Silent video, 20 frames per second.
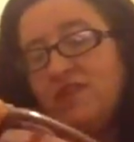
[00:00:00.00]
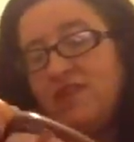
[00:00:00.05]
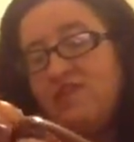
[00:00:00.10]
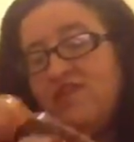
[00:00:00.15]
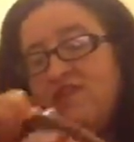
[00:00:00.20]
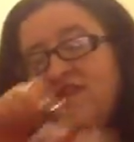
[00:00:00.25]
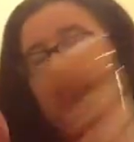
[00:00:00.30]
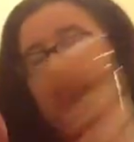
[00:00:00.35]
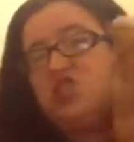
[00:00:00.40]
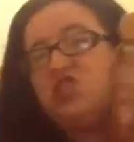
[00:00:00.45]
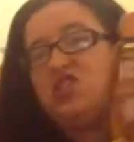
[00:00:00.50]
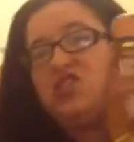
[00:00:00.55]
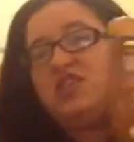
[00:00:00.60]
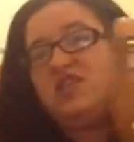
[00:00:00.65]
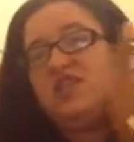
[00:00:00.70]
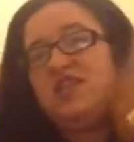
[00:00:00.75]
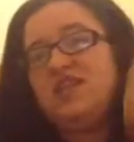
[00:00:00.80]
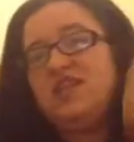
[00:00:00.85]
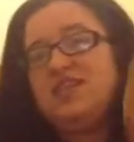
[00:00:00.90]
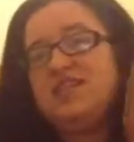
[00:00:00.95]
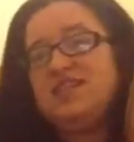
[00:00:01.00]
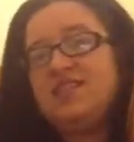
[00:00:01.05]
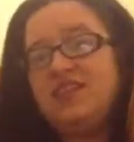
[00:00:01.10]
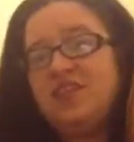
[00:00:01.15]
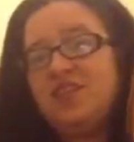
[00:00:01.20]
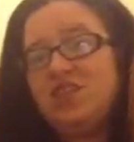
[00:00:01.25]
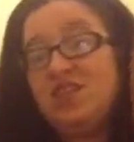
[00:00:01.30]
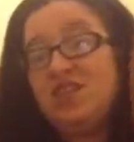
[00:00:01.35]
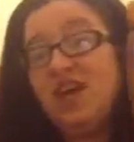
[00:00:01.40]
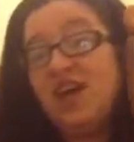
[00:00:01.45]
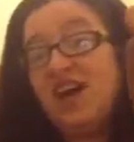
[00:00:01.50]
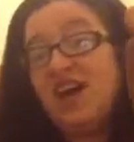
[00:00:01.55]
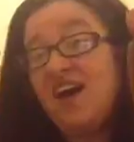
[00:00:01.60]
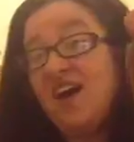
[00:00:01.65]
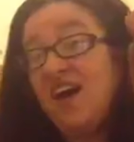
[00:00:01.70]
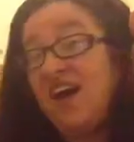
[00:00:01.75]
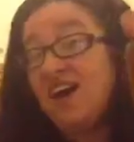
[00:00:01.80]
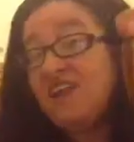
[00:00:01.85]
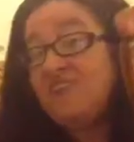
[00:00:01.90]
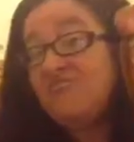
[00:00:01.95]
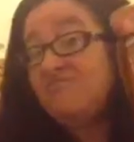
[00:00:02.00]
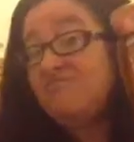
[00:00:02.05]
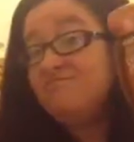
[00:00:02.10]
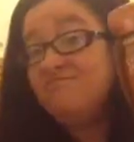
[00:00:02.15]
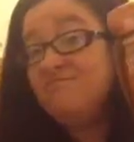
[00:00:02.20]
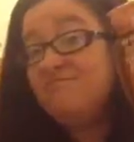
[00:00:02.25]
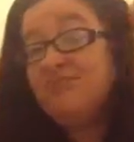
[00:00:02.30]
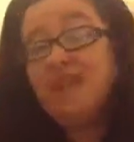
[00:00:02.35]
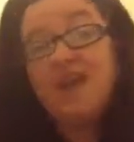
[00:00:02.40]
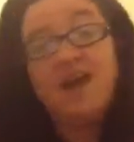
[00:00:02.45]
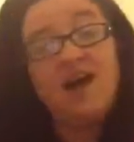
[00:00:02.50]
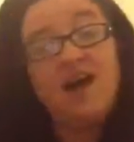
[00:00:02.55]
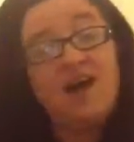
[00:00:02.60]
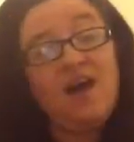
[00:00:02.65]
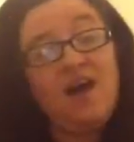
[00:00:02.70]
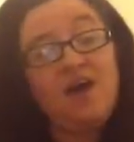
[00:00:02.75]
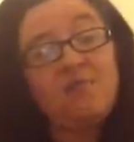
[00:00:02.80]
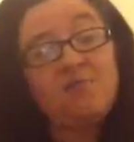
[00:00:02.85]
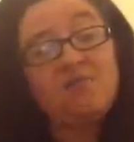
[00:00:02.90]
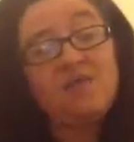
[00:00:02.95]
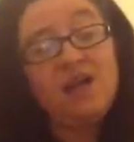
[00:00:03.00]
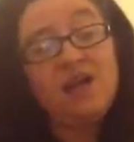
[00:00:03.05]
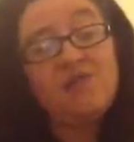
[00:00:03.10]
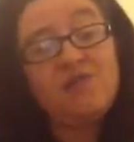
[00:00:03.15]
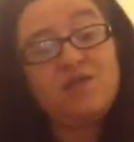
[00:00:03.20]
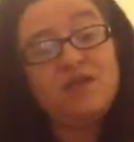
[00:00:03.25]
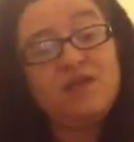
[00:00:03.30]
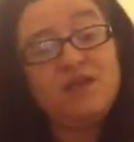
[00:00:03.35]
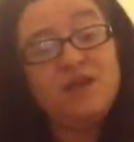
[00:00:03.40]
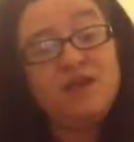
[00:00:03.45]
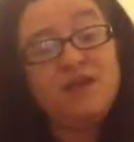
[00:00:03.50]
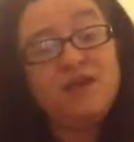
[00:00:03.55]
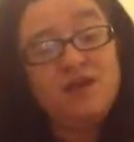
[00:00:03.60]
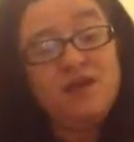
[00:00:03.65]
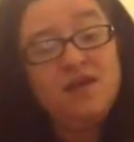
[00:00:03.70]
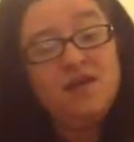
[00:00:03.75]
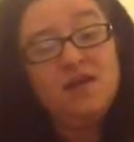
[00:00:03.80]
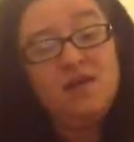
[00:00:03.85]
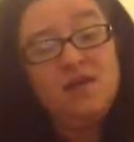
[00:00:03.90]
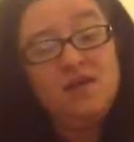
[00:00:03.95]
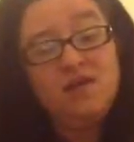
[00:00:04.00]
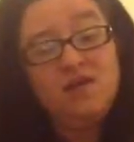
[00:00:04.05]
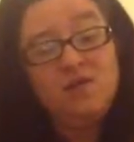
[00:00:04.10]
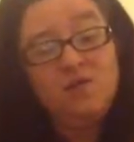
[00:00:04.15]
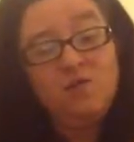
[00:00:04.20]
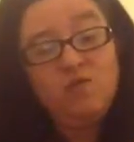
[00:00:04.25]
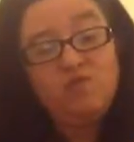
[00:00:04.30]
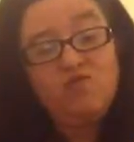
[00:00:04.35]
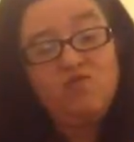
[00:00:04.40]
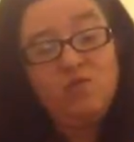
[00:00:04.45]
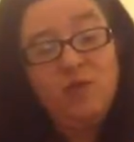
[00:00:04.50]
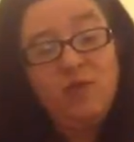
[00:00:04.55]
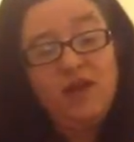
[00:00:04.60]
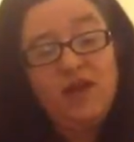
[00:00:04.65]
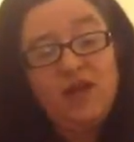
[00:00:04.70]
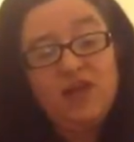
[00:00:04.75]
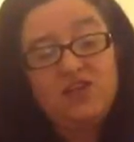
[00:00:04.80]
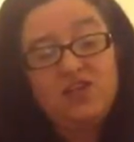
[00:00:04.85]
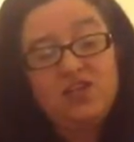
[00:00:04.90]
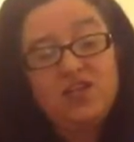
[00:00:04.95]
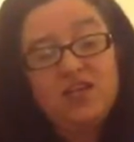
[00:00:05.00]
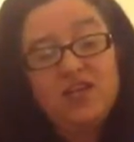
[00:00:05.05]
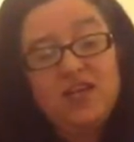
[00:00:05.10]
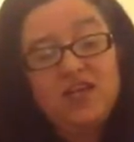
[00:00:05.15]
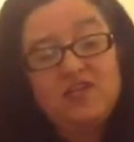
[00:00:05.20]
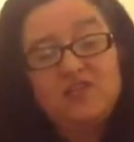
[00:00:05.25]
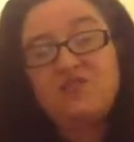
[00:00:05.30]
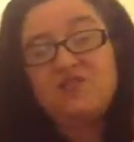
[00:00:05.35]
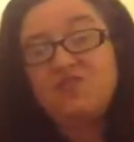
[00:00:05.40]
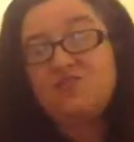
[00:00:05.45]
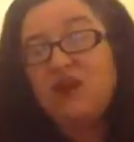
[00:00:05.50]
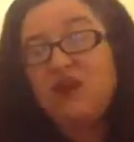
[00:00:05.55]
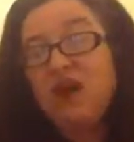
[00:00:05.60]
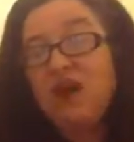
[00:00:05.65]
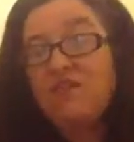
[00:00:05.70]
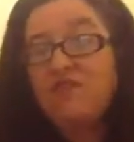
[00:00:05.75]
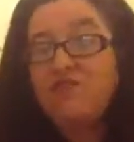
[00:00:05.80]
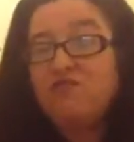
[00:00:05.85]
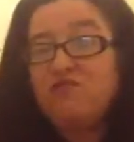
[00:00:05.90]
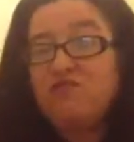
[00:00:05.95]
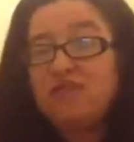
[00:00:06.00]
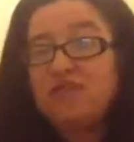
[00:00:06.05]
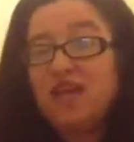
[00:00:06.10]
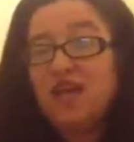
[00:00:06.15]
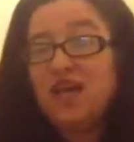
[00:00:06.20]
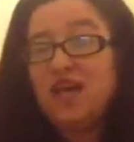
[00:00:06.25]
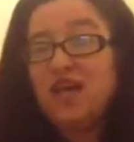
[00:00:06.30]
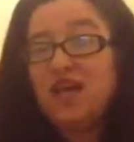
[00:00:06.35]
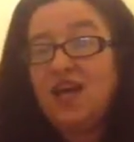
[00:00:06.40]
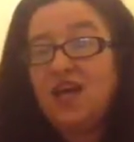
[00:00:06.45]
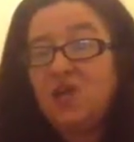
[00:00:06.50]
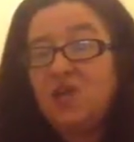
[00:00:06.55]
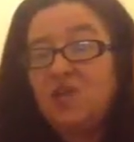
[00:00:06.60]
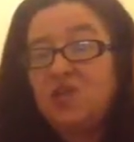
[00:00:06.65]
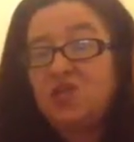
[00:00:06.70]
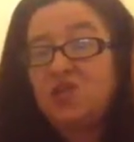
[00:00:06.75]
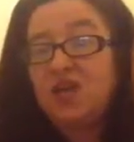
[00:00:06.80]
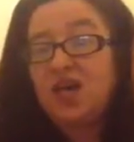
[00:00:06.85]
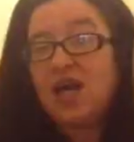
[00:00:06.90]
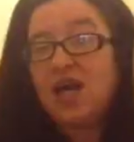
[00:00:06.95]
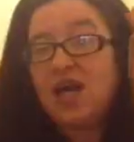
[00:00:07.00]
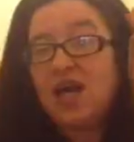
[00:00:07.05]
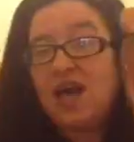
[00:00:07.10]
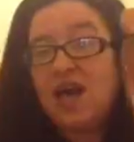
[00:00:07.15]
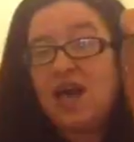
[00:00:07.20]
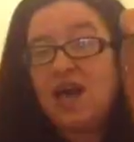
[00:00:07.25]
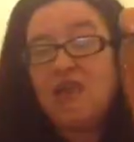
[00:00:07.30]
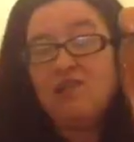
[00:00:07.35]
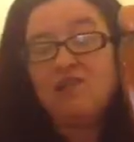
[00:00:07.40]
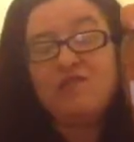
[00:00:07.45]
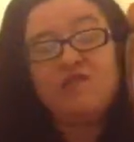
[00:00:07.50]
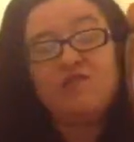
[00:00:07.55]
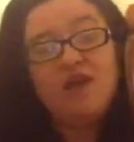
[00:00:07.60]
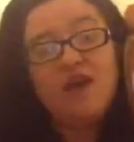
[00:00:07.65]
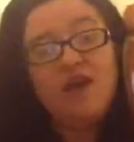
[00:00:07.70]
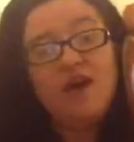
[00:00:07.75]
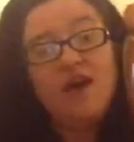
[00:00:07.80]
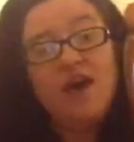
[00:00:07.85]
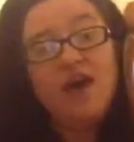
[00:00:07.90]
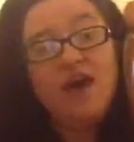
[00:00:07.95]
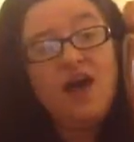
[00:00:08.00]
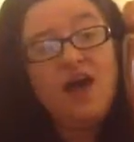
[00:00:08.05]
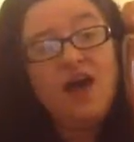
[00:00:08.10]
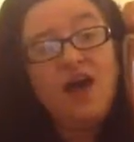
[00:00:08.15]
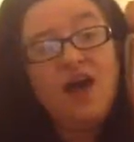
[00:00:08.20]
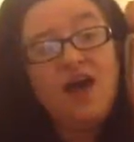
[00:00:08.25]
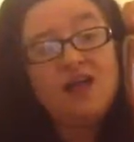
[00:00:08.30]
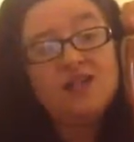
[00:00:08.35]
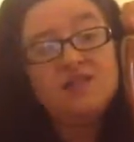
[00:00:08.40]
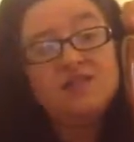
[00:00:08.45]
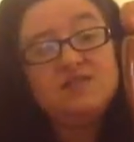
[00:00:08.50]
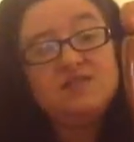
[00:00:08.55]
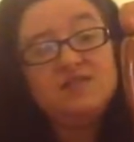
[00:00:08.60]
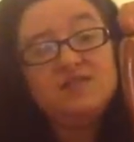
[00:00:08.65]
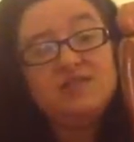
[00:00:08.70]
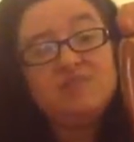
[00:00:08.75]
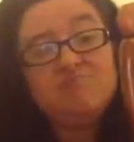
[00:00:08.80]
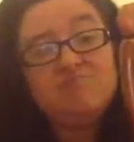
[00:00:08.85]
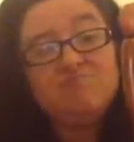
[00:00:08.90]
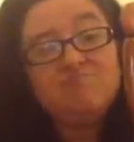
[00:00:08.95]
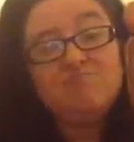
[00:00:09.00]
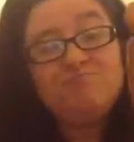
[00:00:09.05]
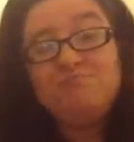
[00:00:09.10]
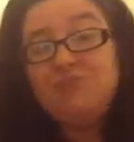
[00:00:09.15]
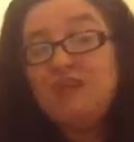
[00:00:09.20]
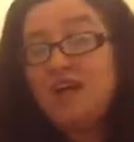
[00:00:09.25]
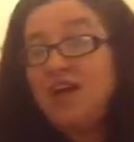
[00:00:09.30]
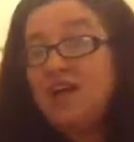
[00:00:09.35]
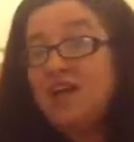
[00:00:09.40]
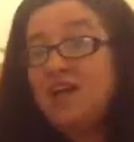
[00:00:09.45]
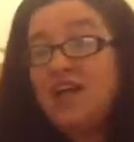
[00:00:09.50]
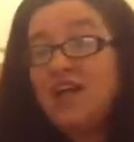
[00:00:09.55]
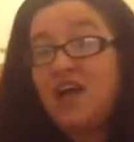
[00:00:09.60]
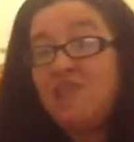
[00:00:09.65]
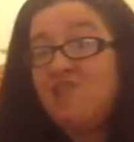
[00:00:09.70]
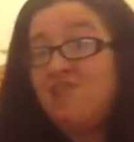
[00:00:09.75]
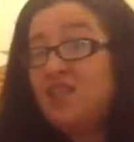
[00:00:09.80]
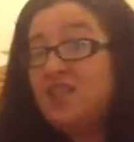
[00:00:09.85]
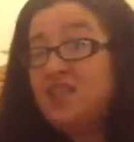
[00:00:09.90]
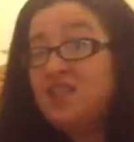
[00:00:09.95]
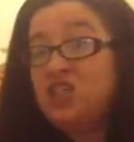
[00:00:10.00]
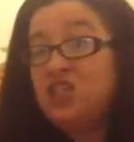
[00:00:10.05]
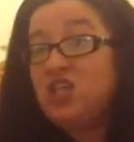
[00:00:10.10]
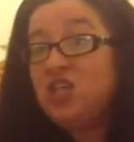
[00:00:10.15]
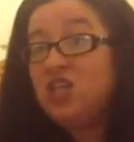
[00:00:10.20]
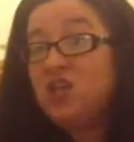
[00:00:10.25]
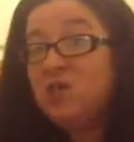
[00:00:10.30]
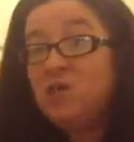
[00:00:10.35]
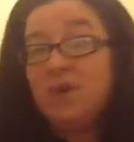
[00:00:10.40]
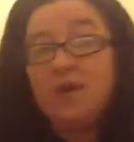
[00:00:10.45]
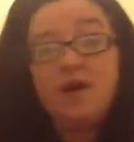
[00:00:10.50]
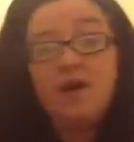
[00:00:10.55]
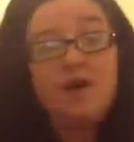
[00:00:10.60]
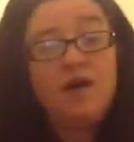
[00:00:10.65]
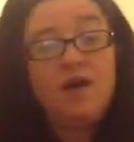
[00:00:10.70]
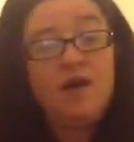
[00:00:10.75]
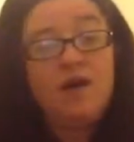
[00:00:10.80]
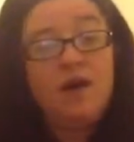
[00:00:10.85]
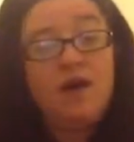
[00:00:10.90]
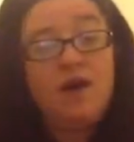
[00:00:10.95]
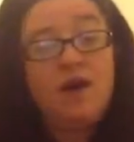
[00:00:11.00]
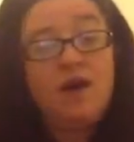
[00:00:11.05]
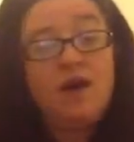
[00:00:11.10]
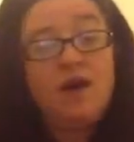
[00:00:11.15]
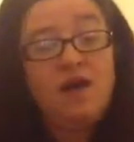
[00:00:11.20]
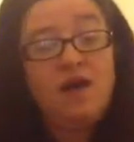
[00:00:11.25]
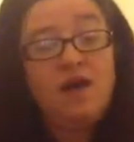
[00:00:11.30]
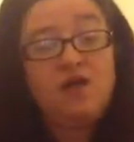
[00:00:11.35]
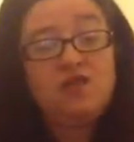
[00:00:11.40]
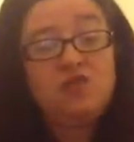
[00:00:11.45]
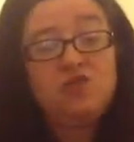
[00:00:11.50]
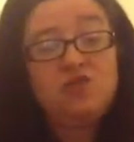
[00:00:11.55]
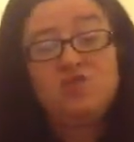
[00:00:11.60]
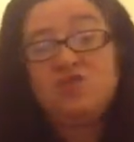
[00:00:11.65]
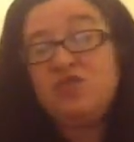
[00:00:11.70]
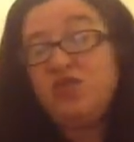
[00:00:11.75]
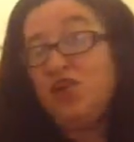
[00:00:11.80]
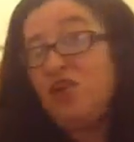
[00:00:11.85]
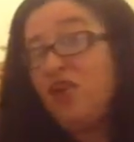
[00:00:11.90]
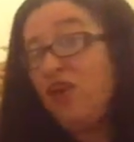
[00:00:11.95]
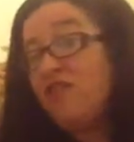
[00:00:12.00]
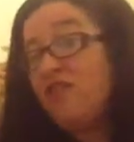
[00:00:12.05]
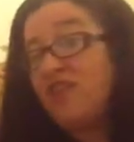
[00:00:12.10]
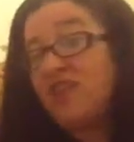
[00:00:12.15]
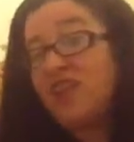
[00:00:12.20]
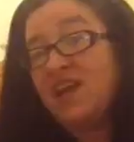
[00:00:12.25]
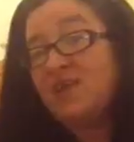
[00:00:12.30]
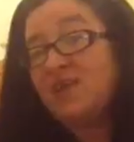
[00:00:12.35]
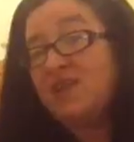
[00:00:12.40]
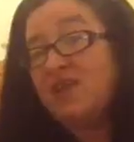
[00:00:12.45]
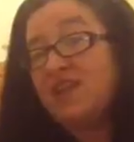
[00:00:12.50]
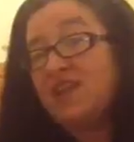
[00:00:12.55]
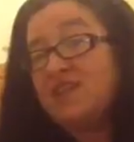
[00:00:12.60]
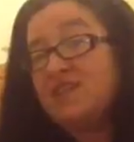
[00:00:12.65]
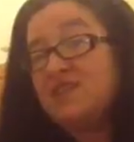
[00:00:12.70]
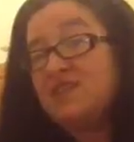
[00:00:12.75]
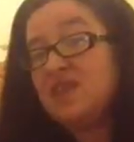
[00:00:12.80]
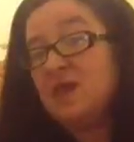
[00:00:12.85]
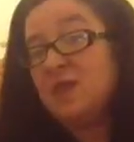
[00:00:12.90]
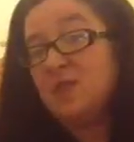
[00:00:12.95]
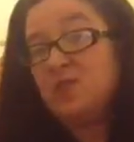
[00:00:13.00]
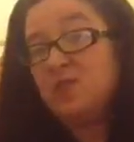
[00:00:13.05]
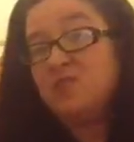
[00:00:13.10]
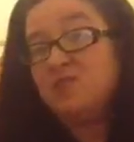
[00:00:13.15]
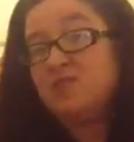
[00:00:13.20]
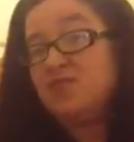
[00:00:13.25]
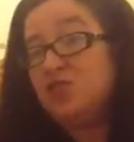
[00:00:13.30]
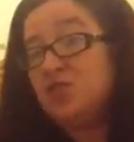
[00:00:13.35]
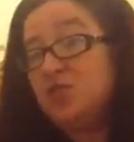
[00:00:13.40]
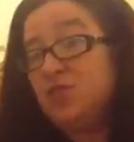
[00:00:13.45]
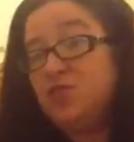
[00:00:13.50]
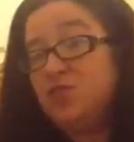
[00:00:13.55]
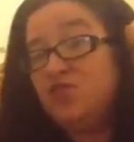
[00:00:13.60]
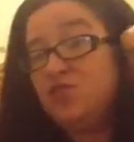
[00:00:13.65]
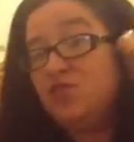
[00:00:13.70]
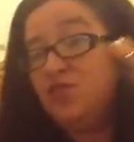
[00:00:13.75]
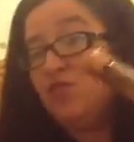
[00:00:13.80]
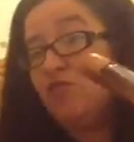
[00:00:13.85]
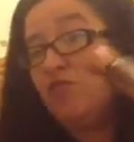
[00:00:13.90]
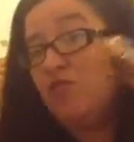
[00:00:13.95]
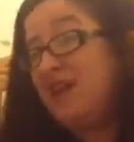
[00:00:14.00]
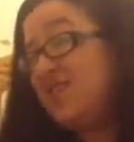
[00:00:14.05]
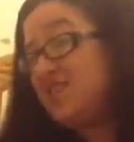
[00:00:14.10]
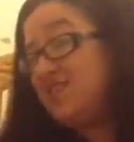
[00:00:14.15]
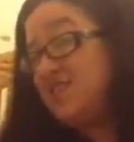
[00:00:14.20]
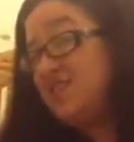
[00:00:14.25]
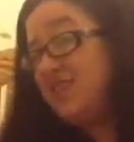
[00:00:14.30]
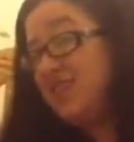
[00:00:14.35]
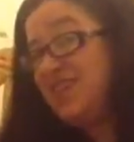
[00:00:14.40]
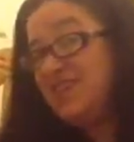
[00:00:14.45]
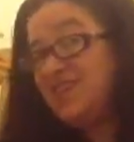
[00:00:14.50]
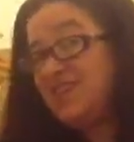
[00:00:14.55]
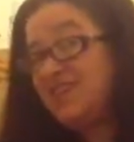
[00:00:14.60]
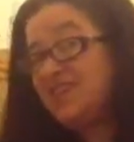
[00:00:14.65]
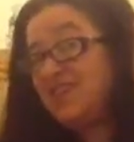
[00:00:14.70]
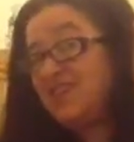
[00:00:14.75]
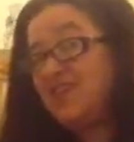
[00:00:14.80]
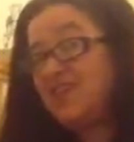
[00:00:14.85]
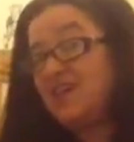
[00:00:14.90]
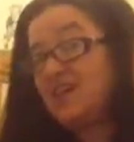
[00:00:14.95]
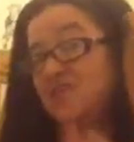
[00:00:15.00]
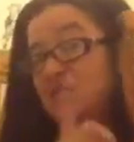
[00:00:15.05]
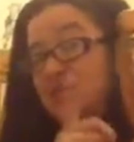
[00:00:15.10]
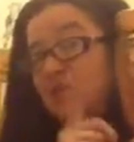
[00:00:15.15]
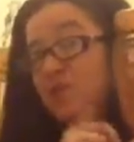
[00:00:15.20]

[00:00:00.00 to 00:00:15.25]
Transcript: finishing the conditioner, and yeah, I definitely would repurchase it. It's for dry and frizzy hair, which I have, and yeah, you can get it really cheap. It's usually on offer like places like Boots and Superdrug or Asda, places like that, so